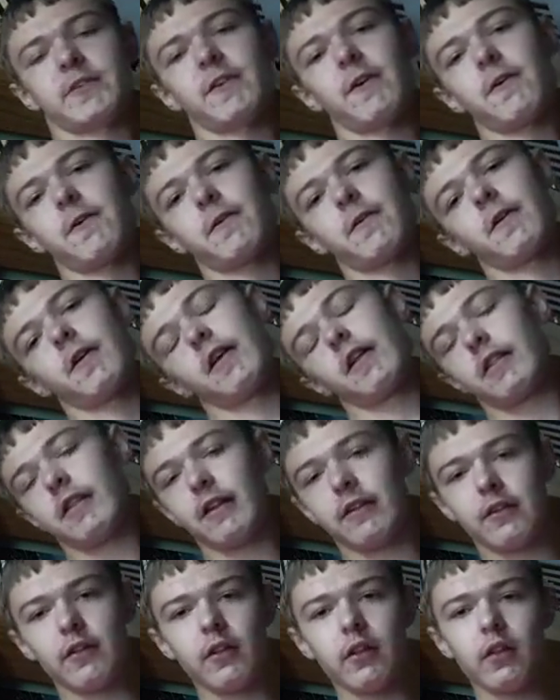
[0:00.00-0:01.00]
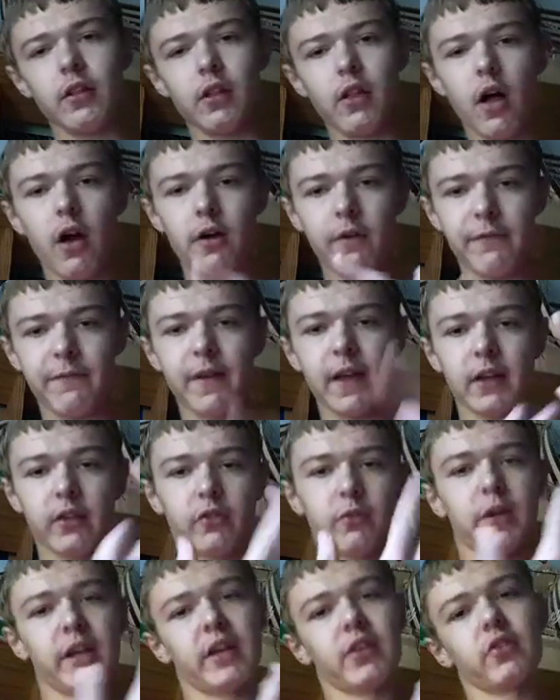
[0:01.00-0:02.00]
So there's a lot of
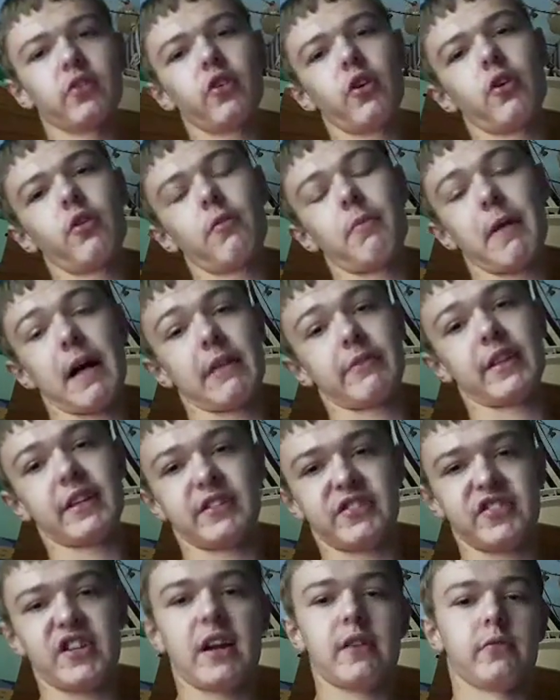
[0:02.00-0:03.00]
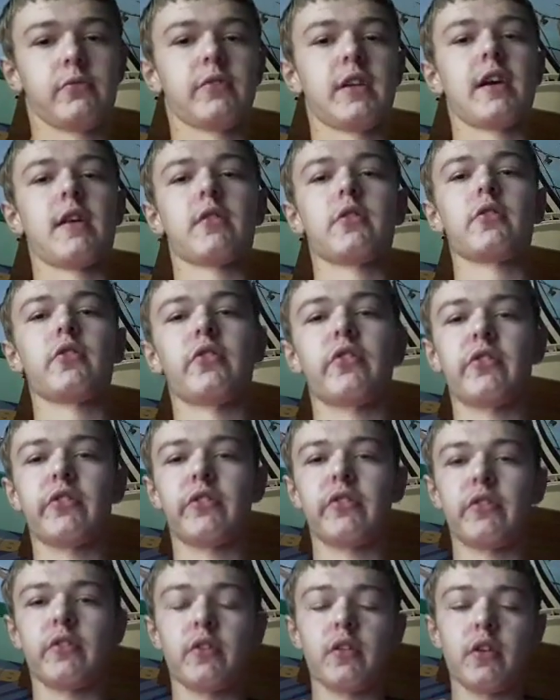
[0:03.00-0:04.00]
things we can do about this channel now, because